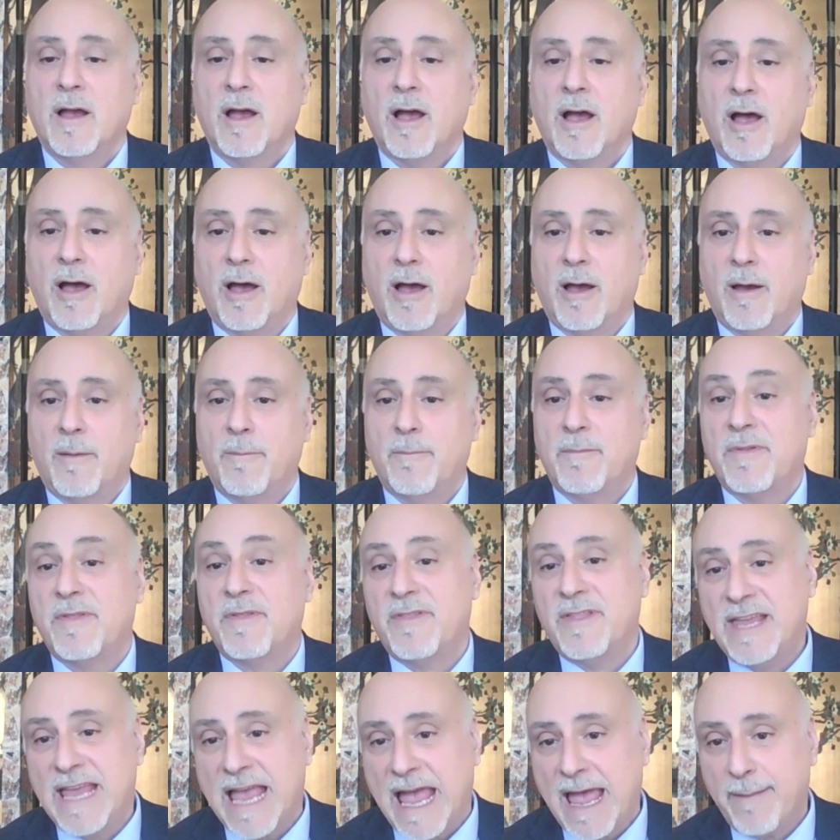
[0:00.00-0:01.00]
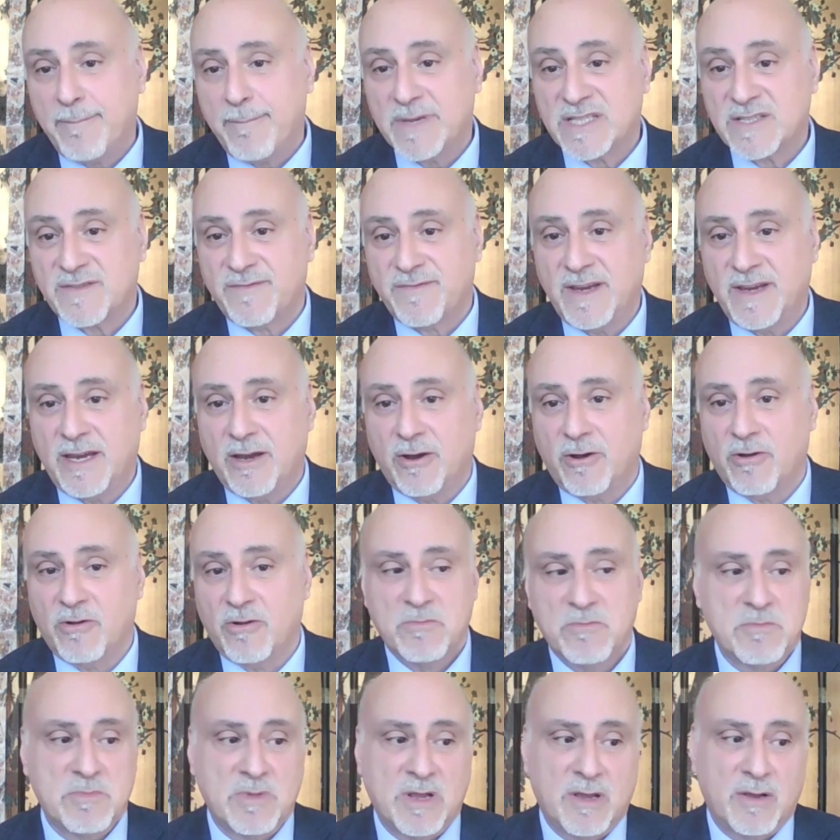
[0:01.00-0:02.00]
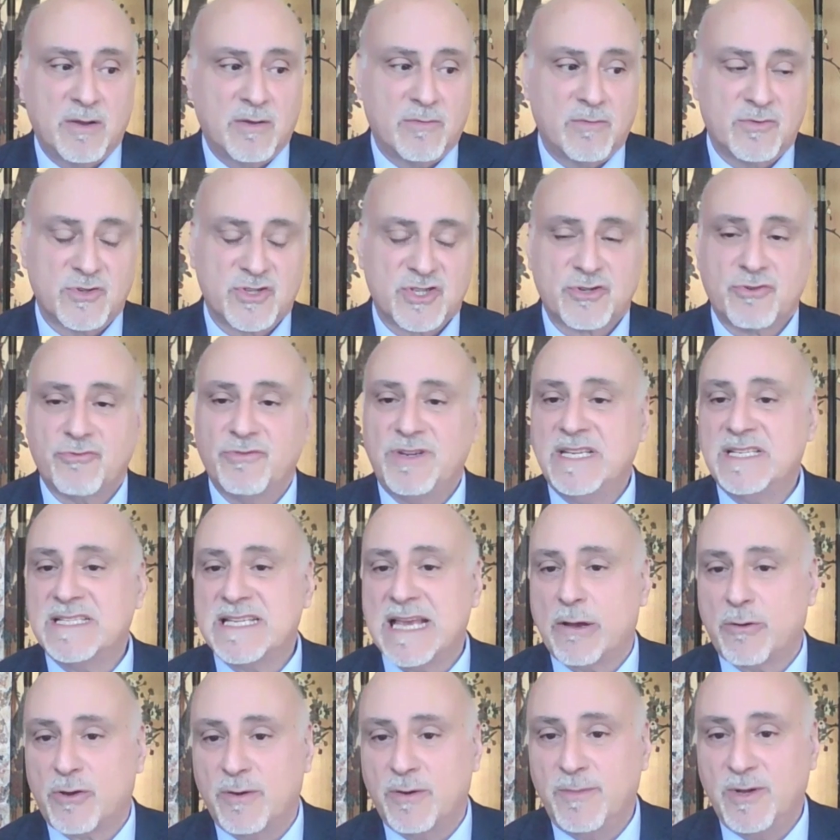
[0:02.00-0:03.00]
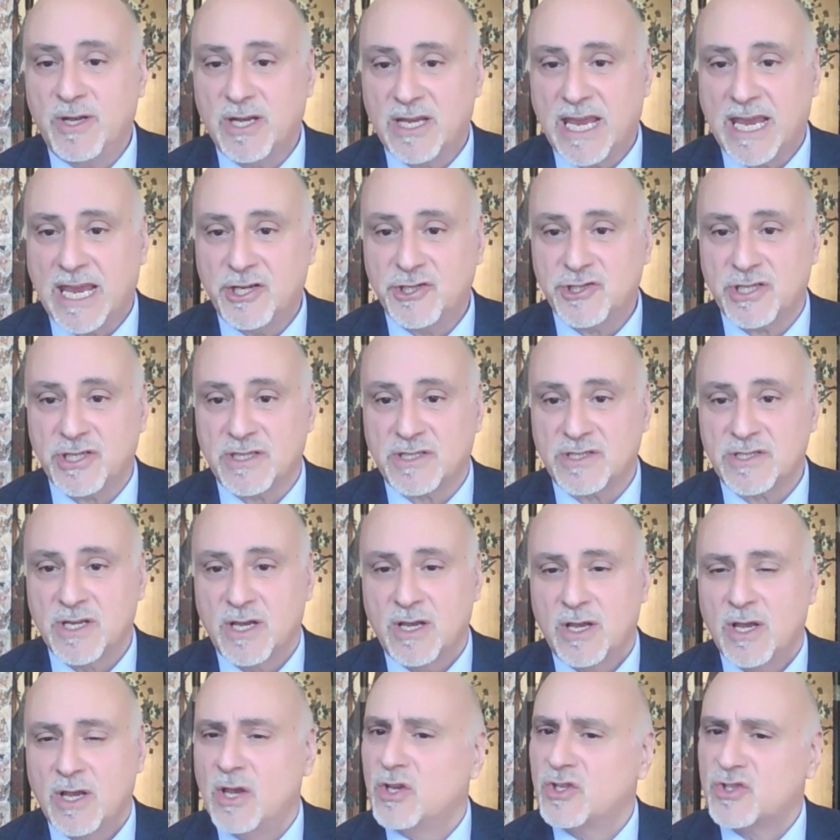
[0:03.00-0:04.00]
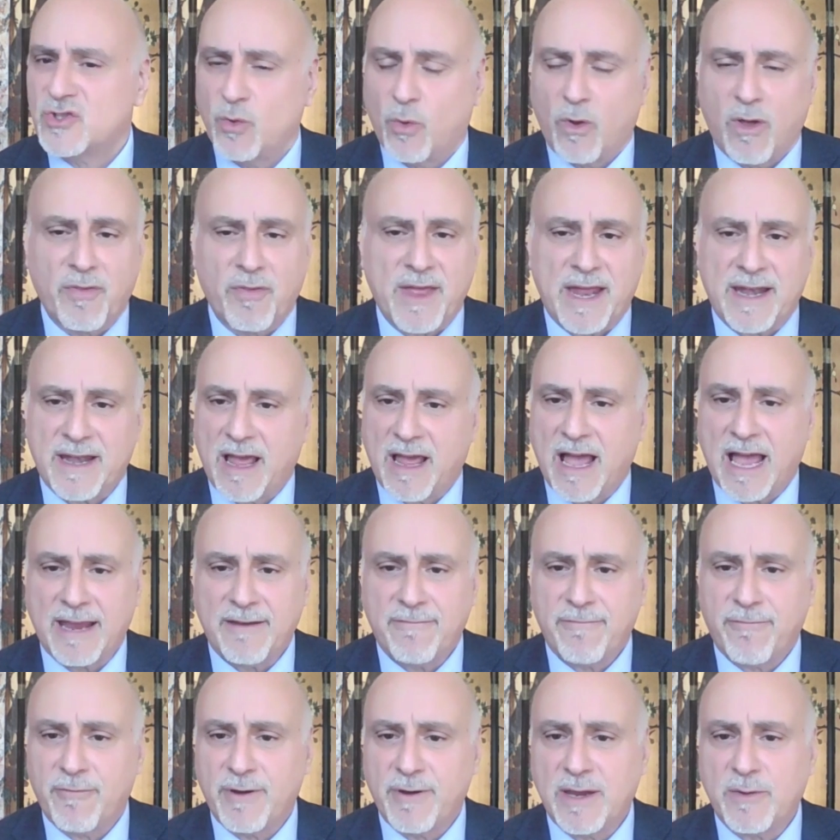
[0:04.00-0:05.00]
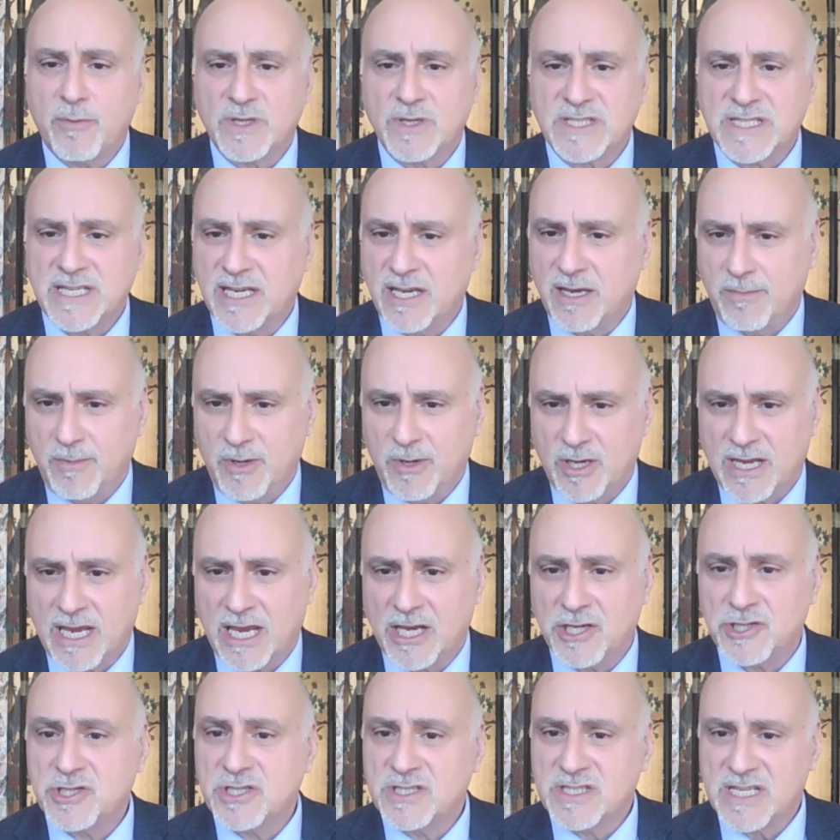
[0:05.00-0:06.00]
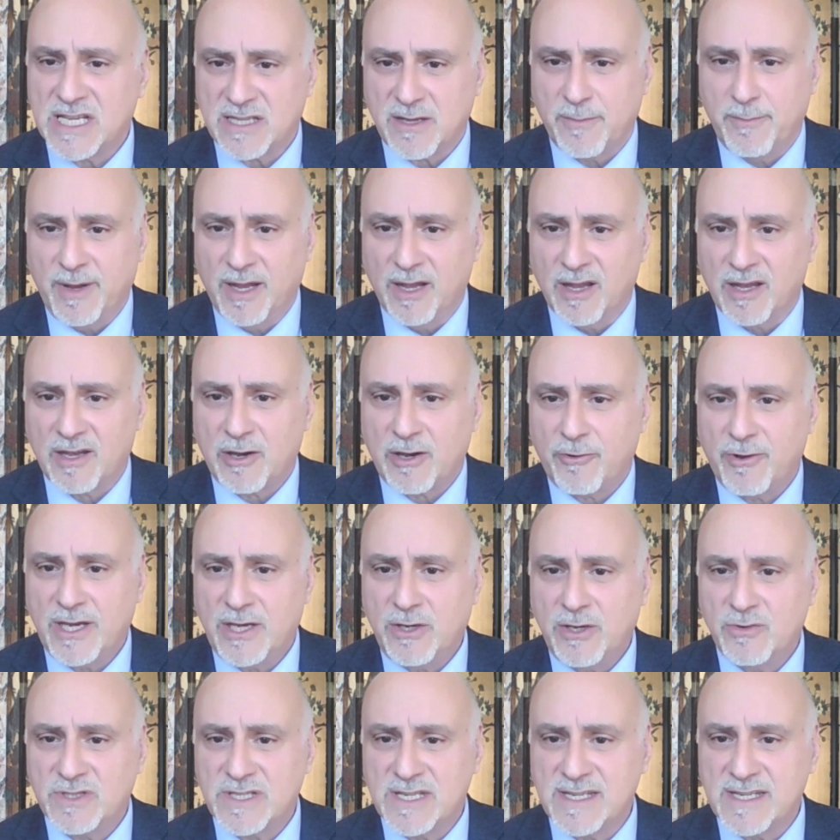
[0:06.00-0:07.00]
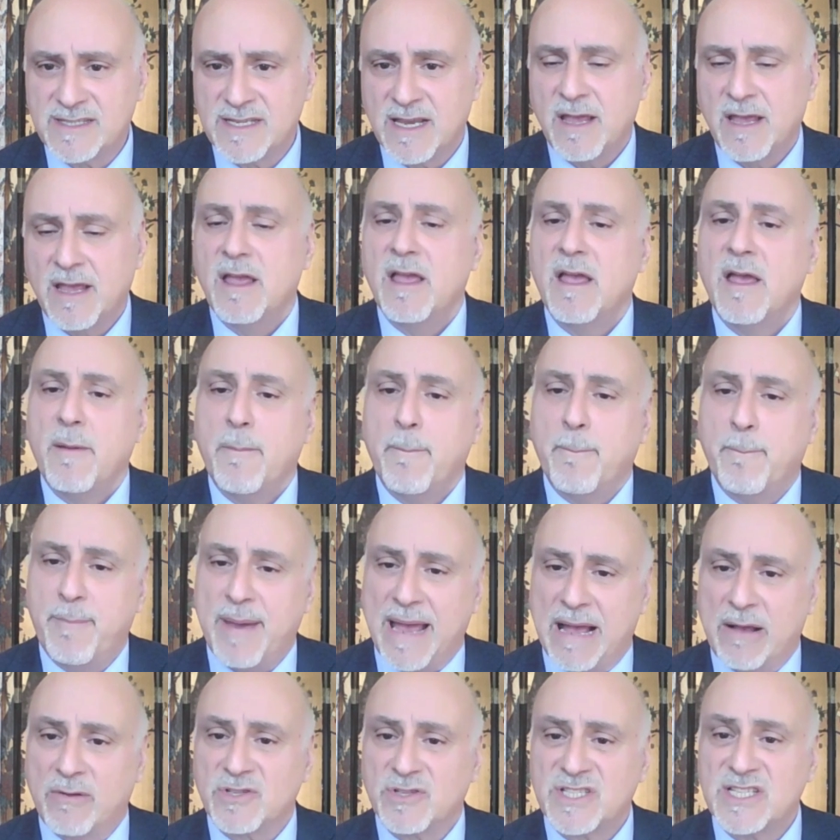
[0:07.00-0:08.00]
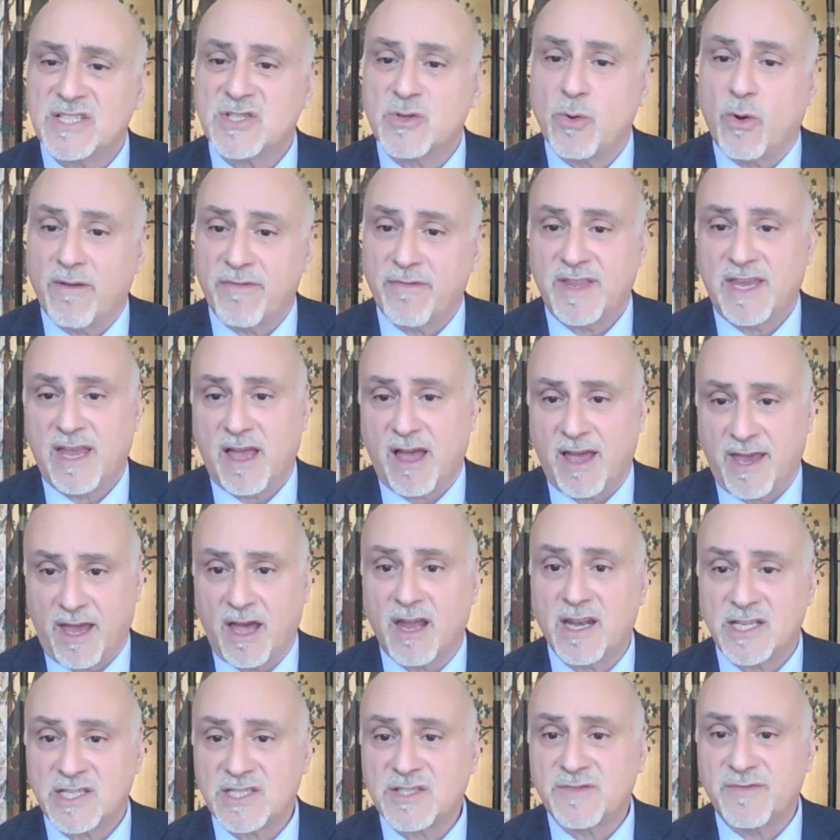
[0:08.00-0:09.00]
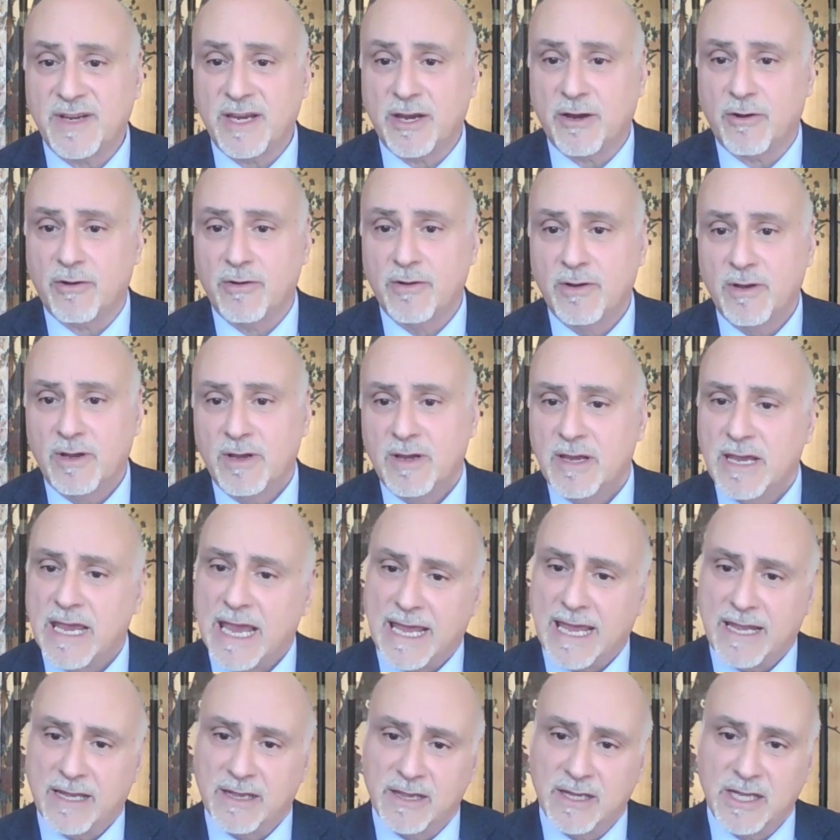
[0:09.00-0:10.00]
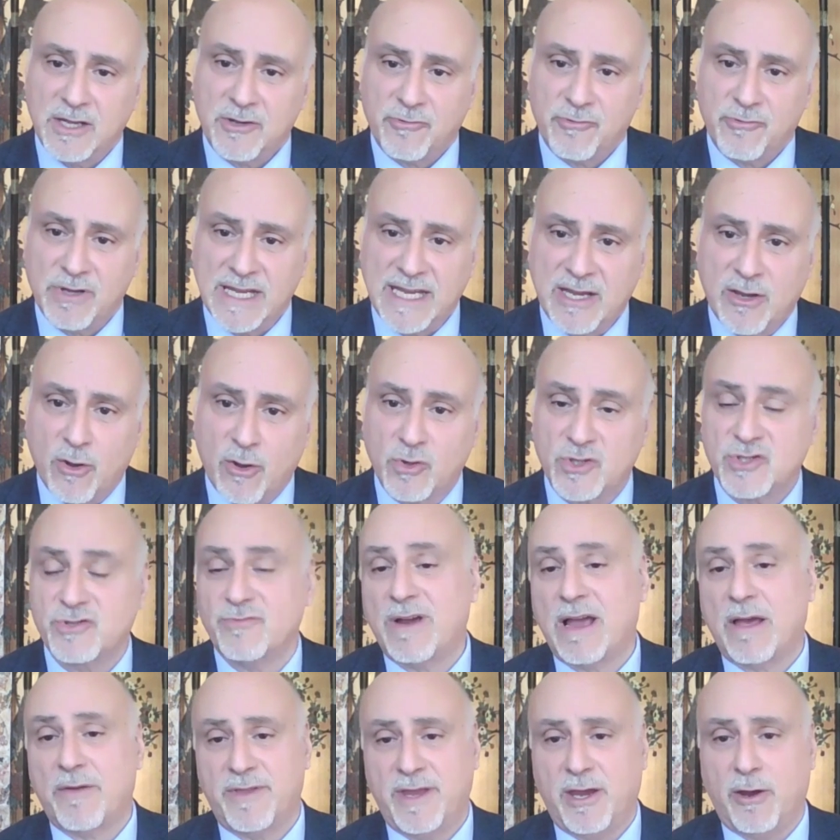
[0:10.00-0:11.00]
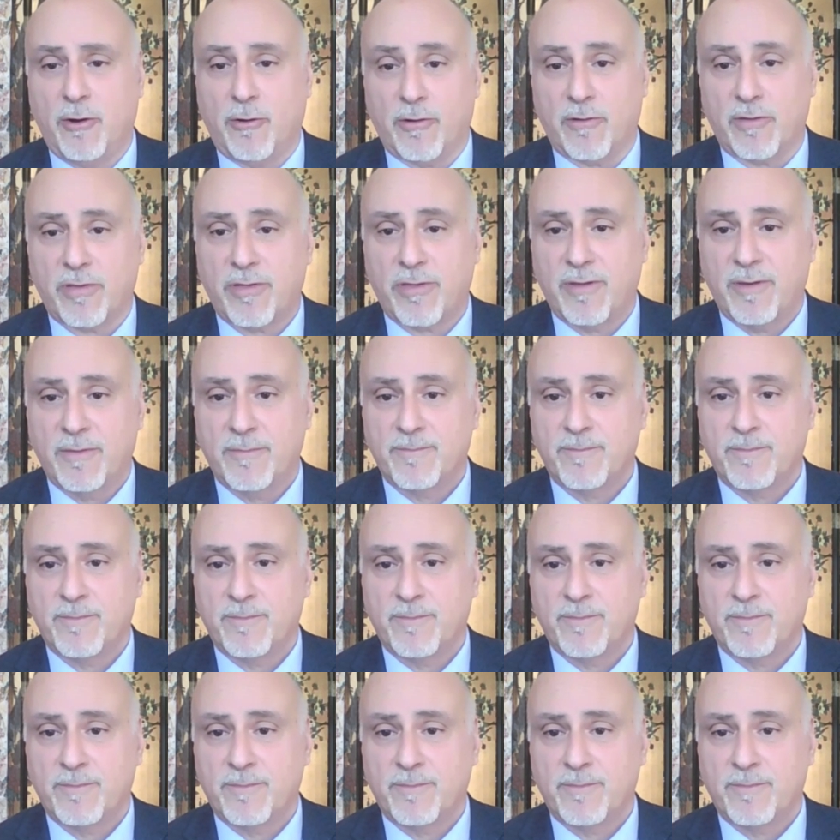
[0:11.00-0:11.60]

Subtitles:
The atmosphere screens out communications. So all that high frequency communications that the military uses bounces off the ionosphere and literally goes around the Earth.